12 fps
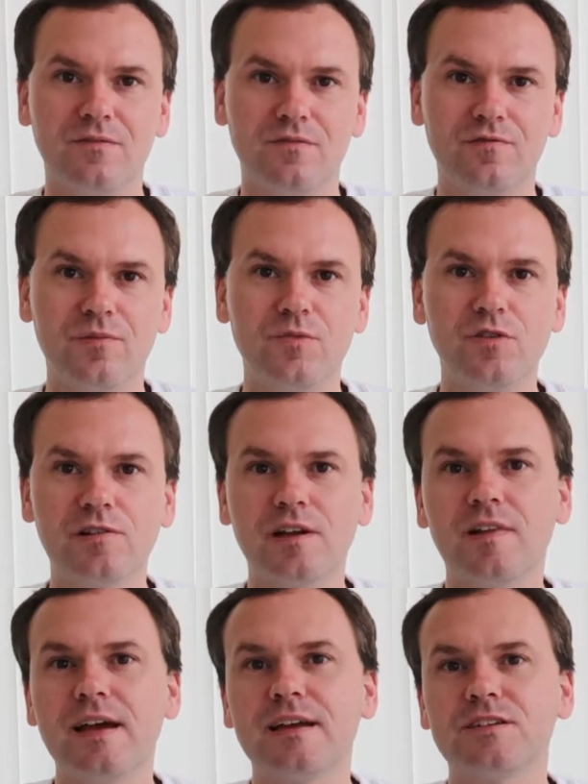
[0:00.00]
from your
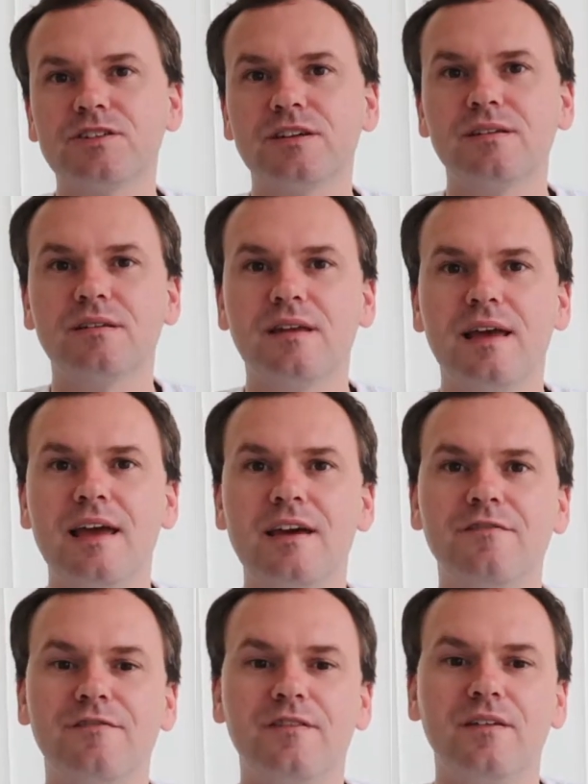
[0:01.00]
collection
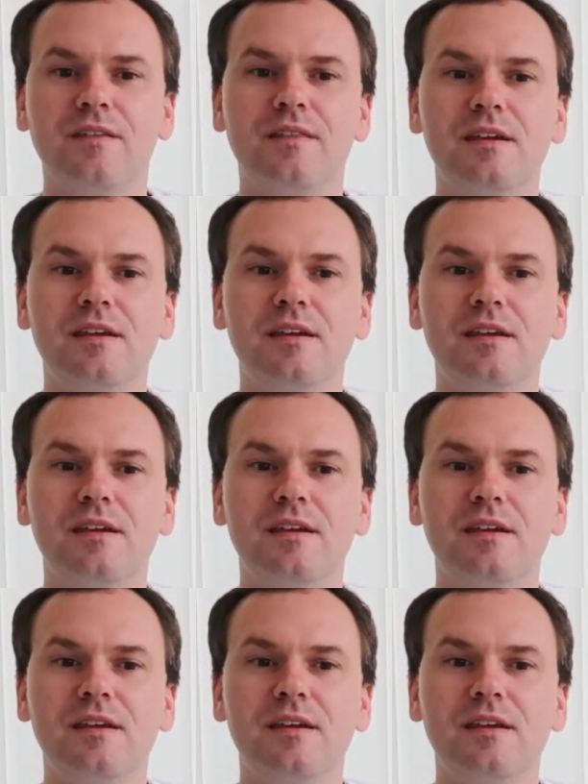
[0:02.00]
if